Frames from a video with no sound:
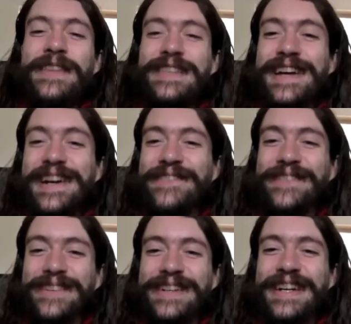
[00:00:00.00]

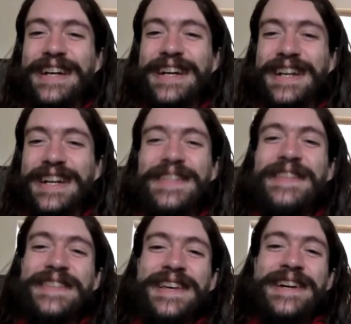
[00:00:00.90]
same. It's
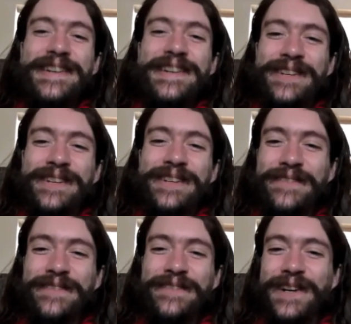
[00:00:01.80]
the same if
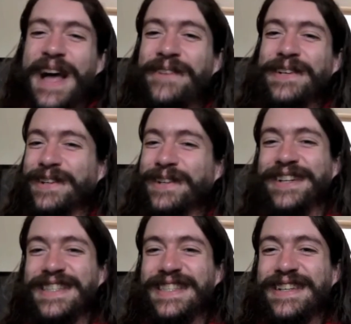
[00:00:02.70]
you're
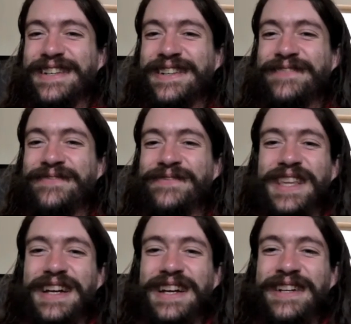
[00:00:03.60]
laughing or you're
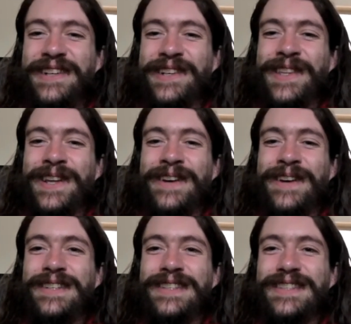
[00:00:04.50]
crying. It's
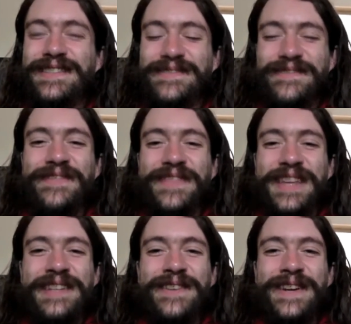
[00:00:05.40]
in your
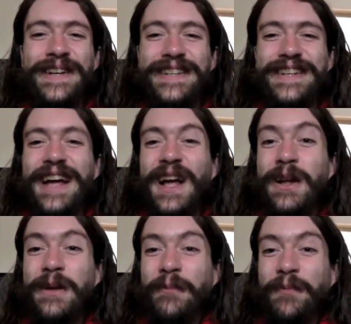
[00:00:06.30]
lungs. That's what
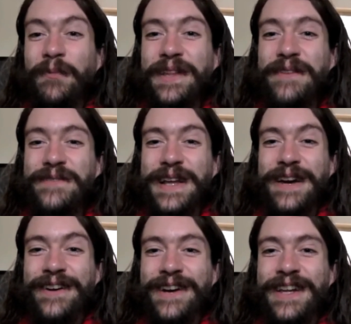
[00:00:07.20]
lives
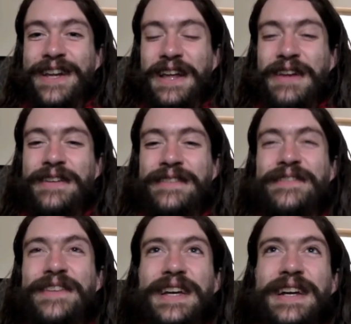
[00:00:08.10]
there, right? And
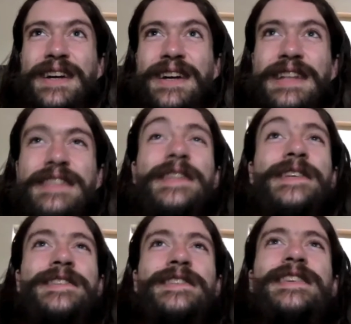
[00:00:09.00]
it's
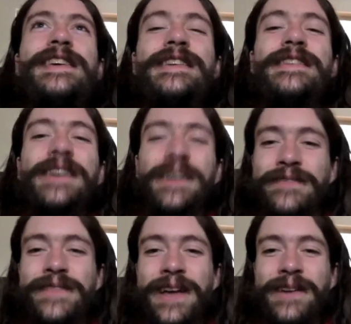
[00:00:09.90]
the seat
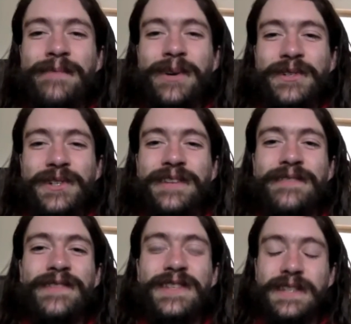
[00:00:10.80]
of that emotion.
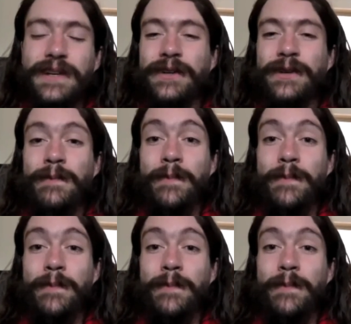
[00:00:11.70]
So